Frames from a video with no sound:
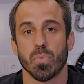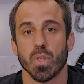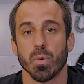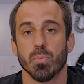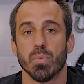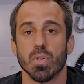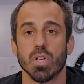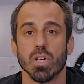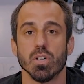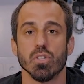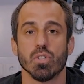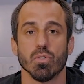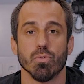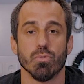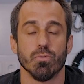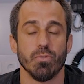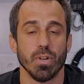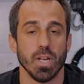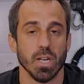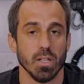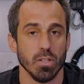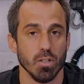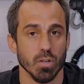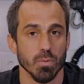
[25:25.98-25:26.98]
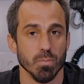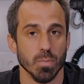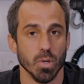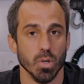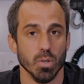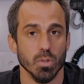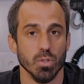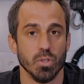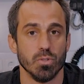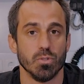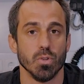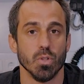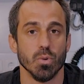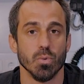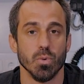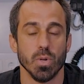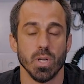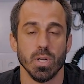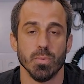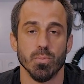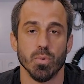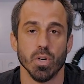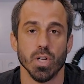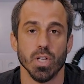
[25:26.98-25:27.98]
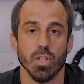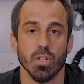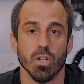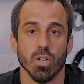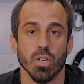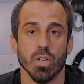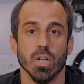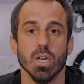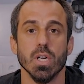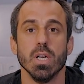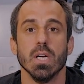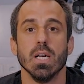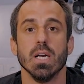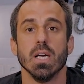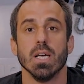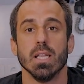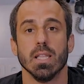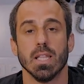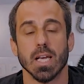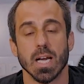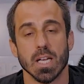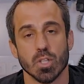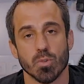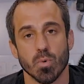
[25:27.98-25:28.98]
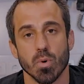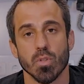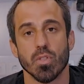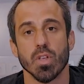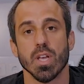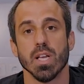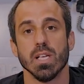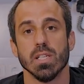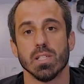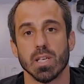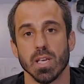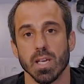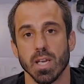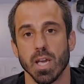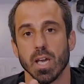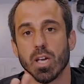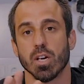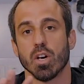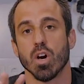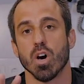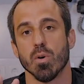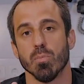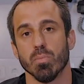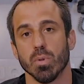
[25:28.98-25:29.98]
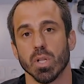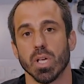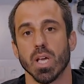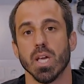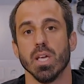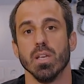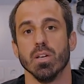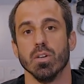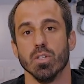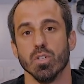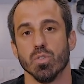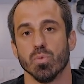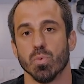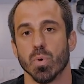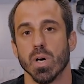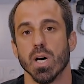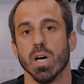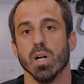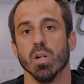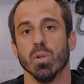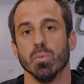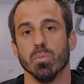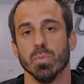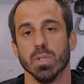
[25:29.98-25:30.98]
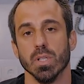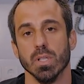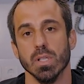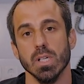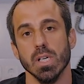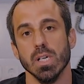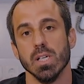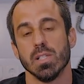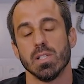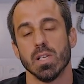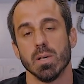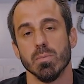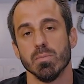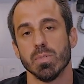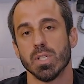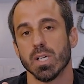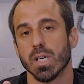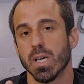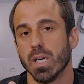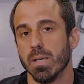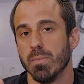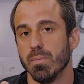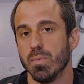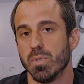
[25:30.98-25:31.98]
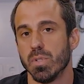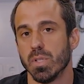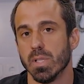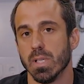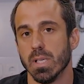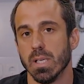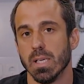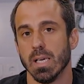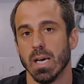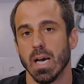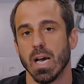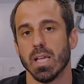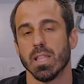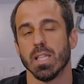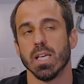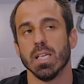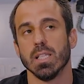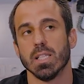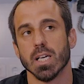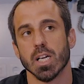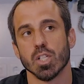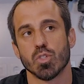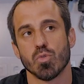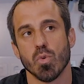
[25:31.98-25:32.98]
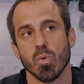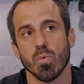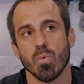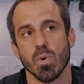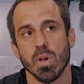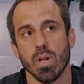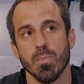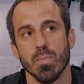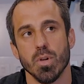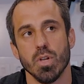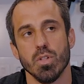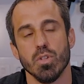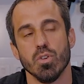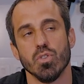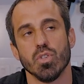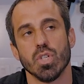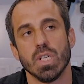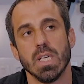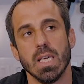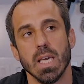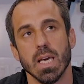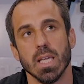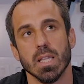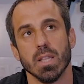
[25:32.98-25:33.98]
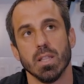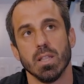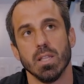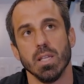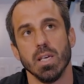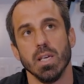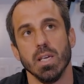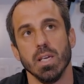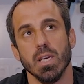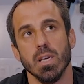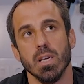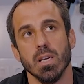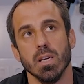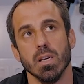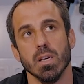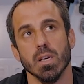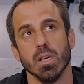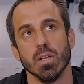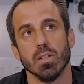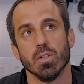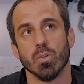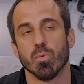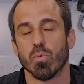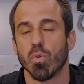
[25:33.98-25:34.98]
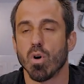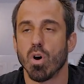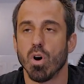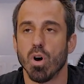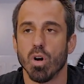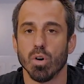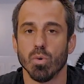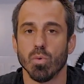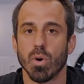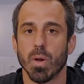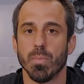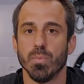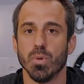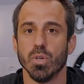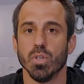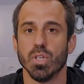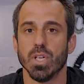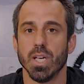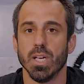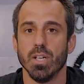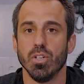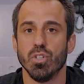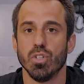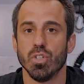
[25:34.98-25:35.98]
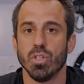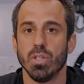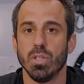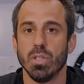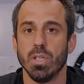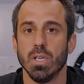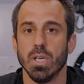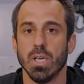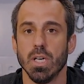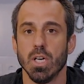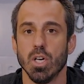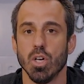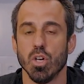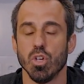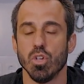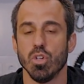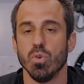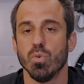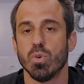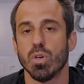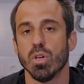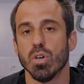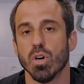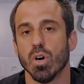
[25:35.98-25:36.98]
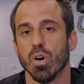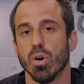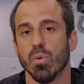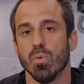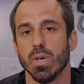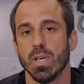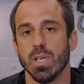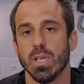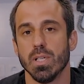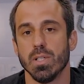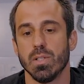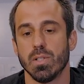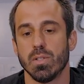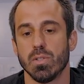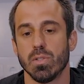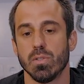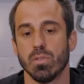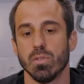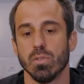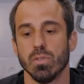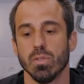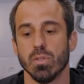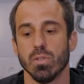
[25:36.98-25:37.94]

potential failure modes for the rebreather, that's where things can get complicated as well. But sometimes I think that's where rebreathers get the wrong reputation. You can always